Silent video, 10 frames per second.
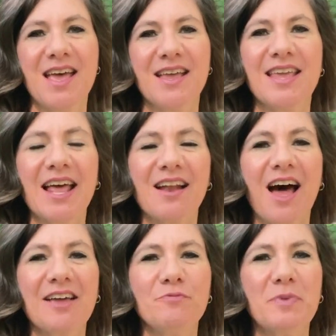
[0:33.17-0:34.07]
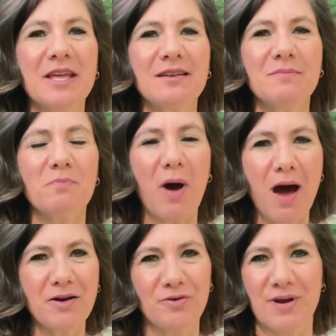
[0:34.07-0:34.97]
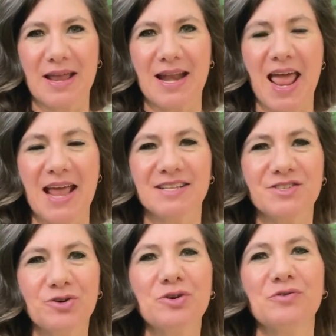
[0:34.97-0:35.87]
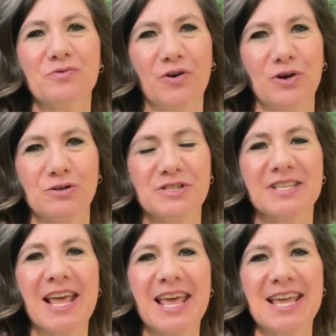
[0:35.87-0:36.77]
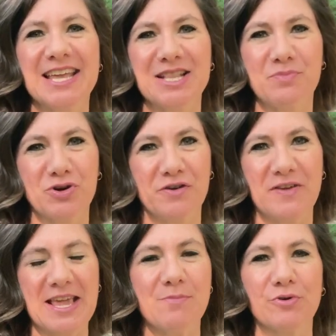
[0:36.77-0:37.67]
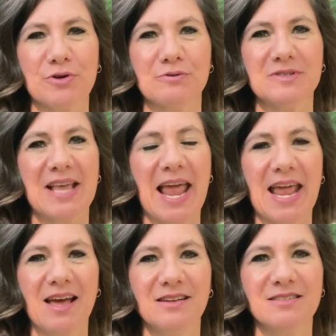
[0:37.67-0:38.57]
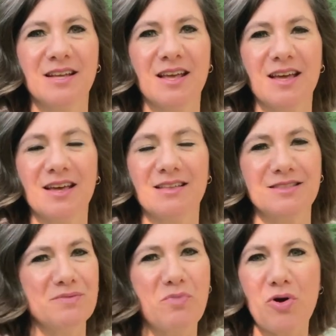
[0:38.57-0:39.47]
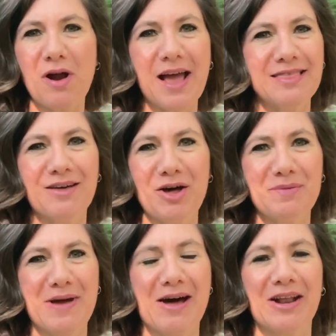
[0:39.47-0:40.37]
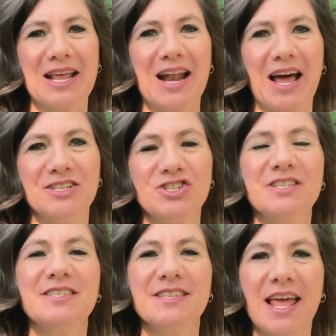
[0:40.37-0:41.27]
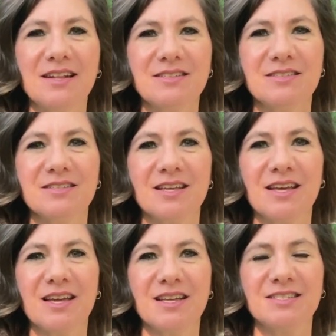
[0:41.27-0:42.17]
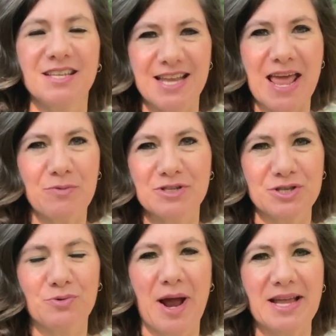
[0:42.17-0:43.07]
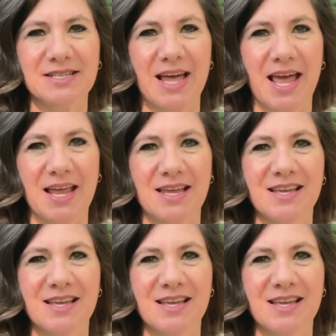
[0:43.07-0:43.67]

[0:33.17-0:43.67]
yet I've been pondering a certain verse in the book of Hebrews, and the more I thought about it, I just sensed today was the right day.